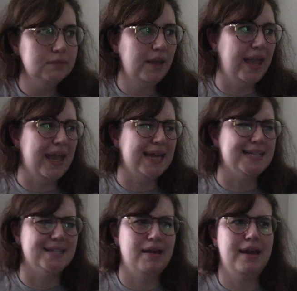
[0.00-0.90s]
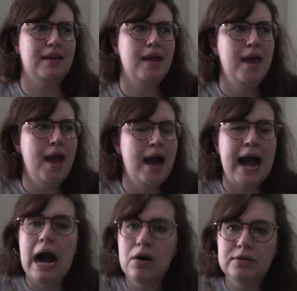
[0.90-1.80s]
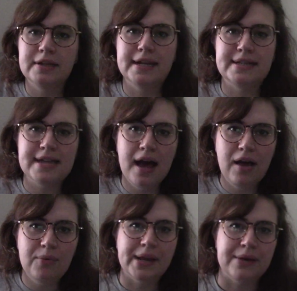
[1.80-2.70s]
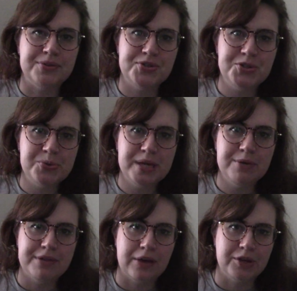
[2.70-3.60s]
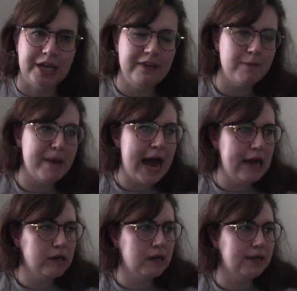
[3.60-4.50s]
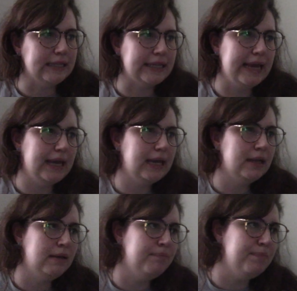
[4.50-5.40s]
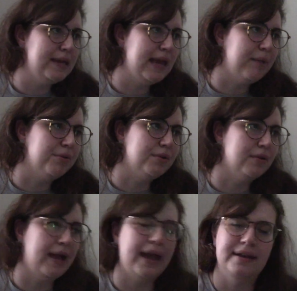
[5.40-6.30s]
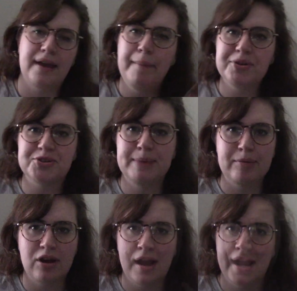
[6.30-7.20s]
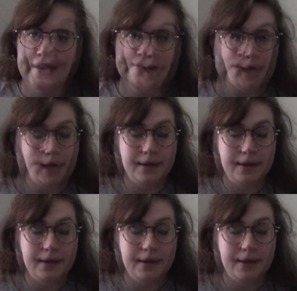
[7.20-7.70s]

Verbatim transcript: And like, how could I tell what I was doing without looking at the pattern, and like being able, I had numbers memorized, and